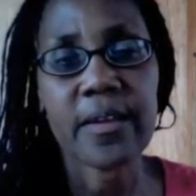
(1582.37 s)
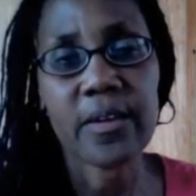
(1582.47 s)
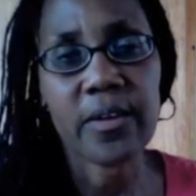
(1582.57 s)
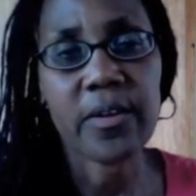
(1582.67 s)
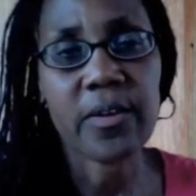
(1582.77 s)

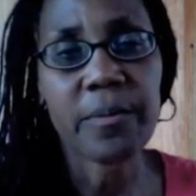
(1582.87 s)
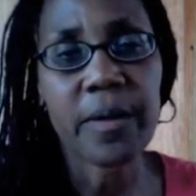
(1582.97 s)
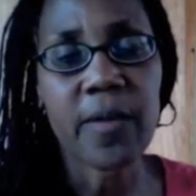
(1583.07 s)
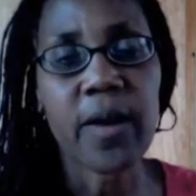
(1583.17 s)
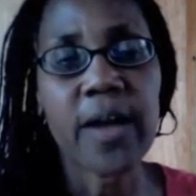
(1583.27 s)
you're
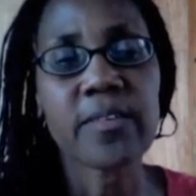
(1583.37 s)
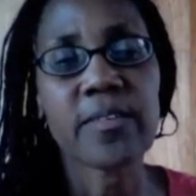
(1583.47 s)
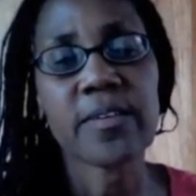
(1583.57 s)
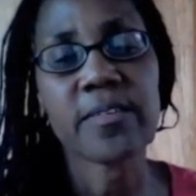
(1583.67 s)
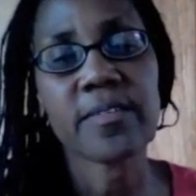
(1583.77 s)
probably watching
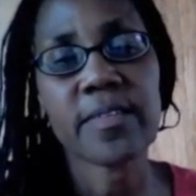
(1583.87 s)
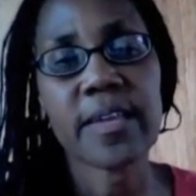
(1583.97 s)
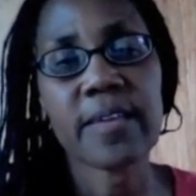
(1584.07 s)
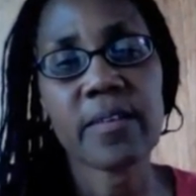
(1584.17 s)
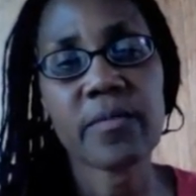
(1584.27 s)
this and
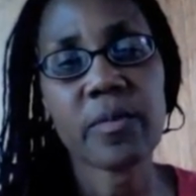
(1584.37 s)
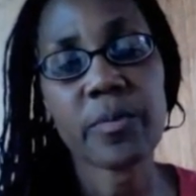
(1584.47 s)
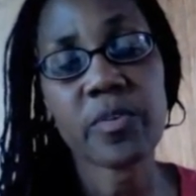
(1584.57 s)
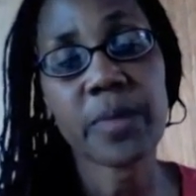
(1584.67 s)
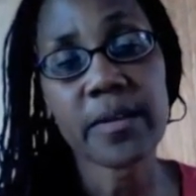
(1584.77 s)
thinking of it from the
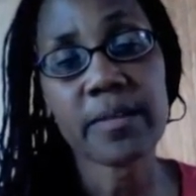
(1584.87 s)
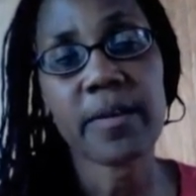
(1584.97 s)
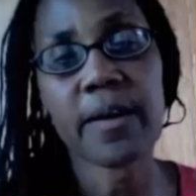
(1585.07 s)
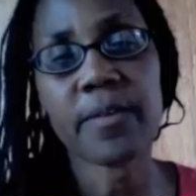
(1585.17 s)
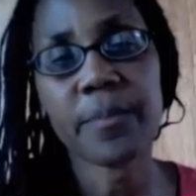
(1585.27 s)
perspective
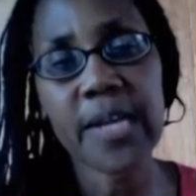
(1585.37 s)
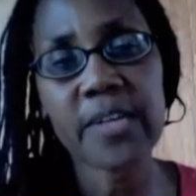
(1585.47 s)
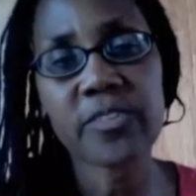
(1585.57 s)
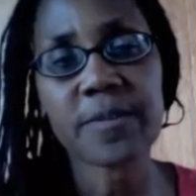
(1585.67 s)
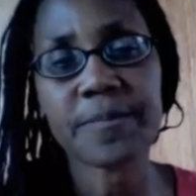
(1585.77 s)
of a
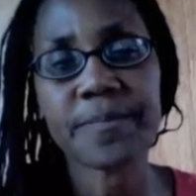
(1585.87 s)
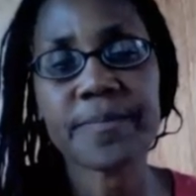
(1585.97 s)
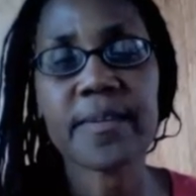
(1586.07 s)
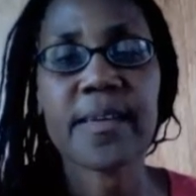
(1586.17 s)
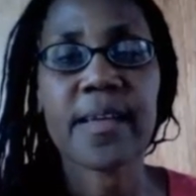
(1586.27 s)
patient.
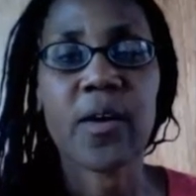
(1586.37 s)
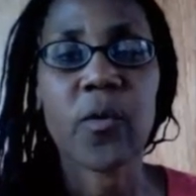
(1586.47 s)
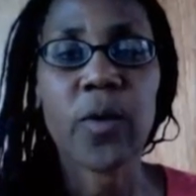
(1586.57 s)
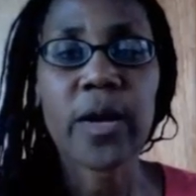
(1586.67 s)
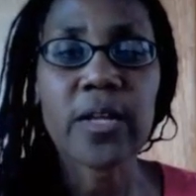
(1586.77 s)

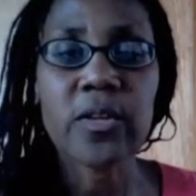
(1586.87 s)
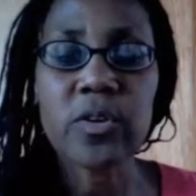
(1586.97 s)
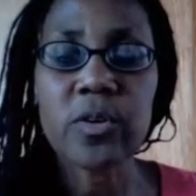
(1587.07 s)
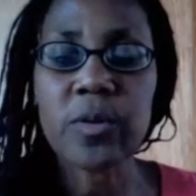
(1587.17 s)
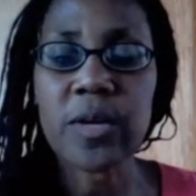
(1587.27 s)
What can
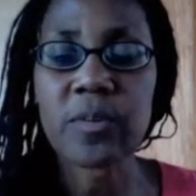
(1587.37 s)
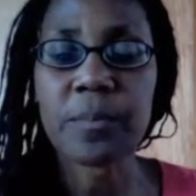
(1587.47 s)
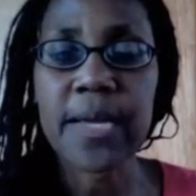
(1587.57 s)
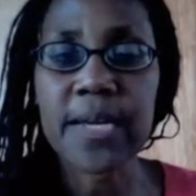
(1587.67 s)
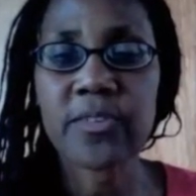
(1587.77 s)
you as a
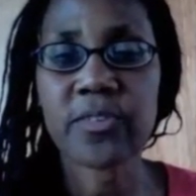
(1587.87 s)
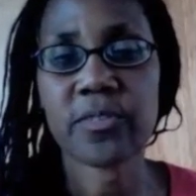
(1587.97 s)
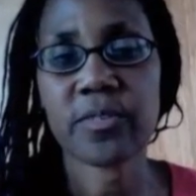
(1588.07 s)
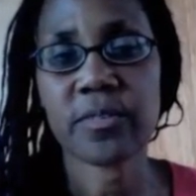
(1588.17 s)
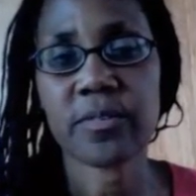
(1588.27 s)
patient
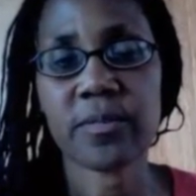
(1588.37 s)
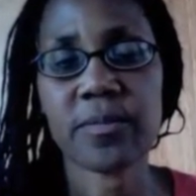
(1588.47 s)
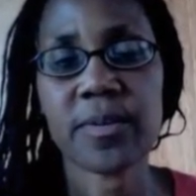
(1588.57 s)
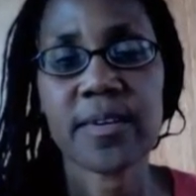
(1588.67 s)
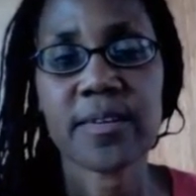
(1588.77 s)
do
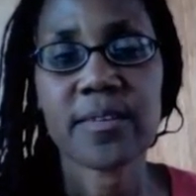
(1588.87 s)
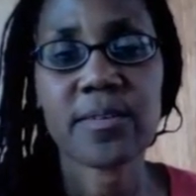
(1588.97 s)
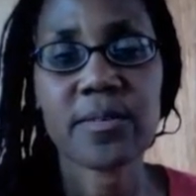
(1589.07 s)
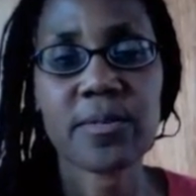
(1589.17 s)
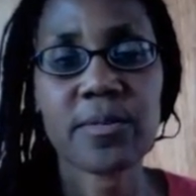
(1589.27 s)

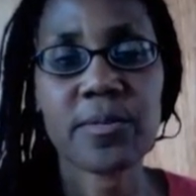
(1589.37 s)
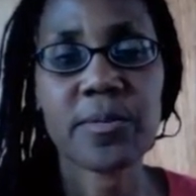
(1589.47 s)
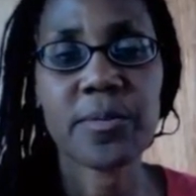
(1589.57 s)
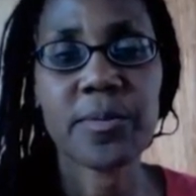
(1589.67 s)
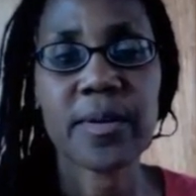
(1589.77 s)

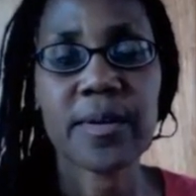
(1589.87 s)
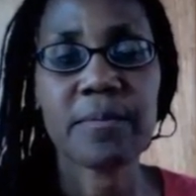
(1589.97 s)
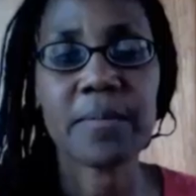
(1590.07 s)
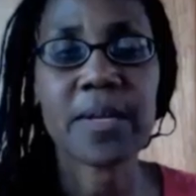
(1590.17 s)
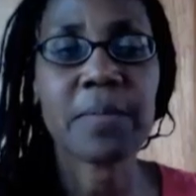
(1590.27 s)
to
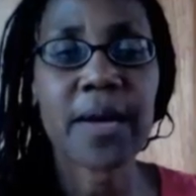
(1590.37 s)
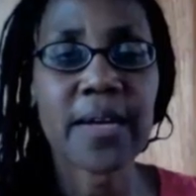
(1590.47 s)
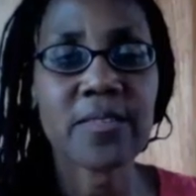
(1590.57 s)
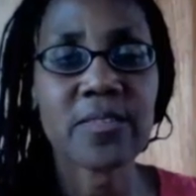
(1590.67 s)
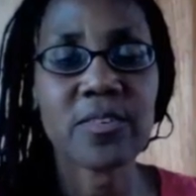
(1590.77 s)

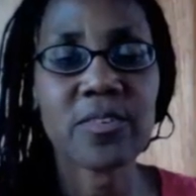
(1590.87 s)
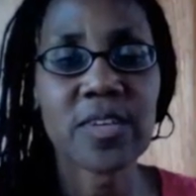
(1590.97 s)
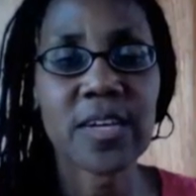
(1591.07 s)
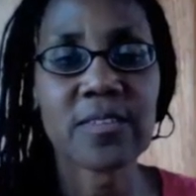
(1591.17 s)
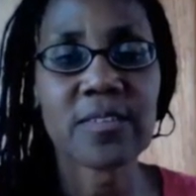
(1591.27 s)
minimize your
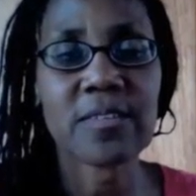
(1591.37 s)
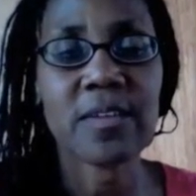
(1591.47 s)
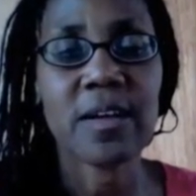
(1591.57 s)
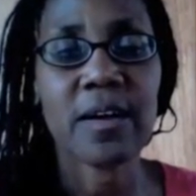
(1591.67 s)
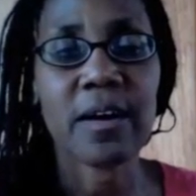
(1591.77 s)
chances
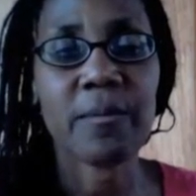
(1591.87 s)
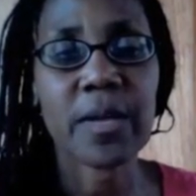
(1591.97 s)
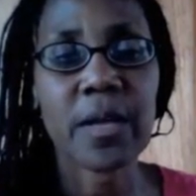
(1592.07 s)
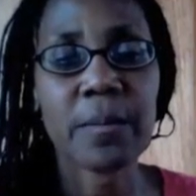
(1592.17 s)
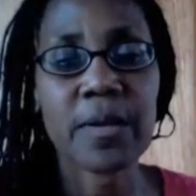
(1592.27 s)
of
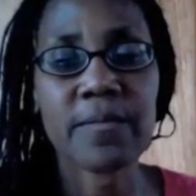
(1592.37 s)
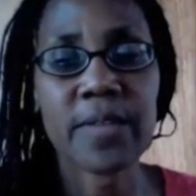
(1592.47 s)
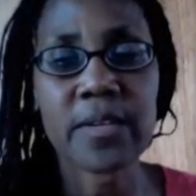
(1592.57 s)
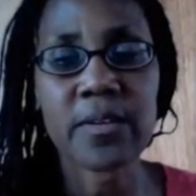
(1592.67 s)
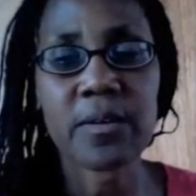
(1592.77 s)
becoming a
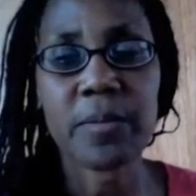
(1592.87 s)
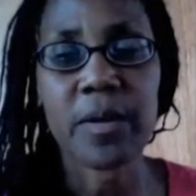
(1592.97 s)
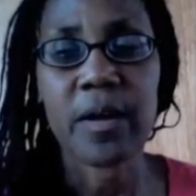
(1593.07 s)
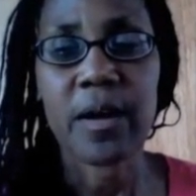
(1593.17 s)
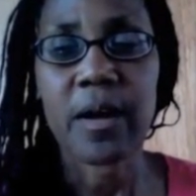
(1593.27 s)
victim
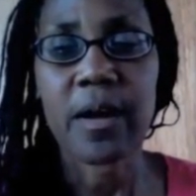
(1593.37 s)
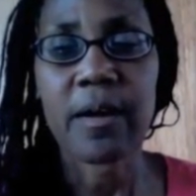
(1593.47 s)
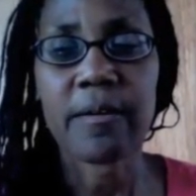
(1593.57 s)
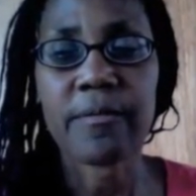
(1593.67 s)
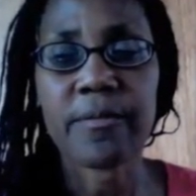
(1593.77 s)
of